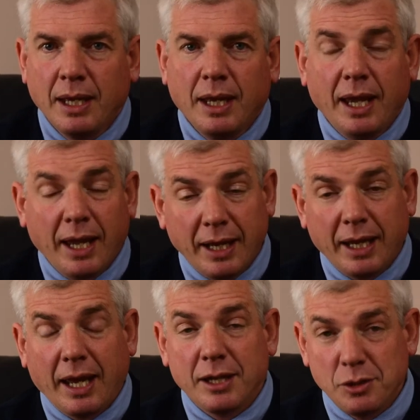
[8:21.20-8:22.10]
And
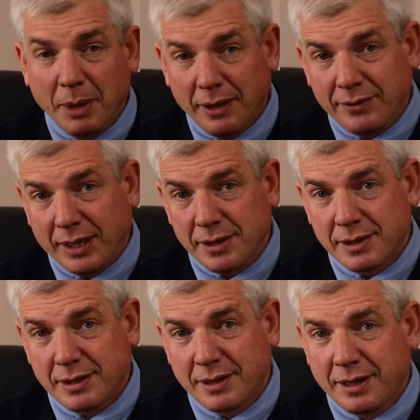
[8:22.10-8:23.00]
as you may have
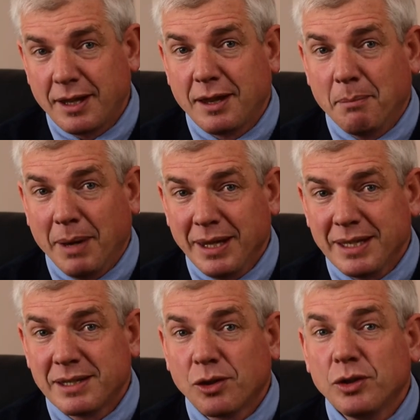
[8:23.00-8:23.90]
guessed, the
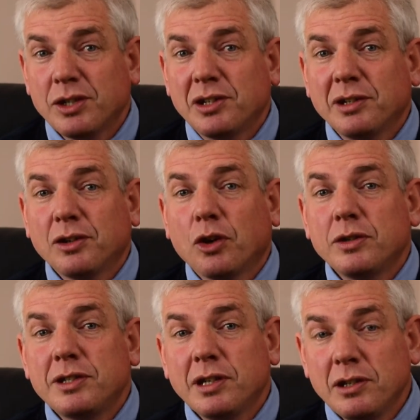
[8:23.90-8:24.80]
mother's condition
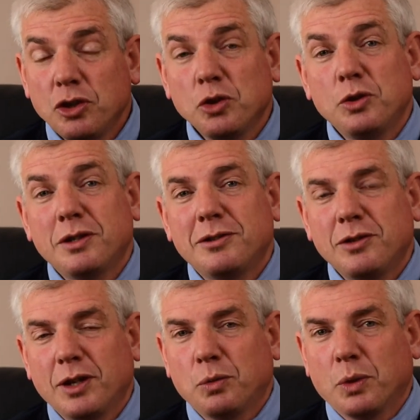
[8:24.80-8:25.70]
continued to
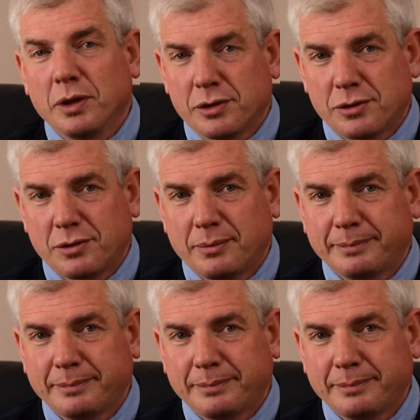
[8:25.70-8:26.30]
get worse.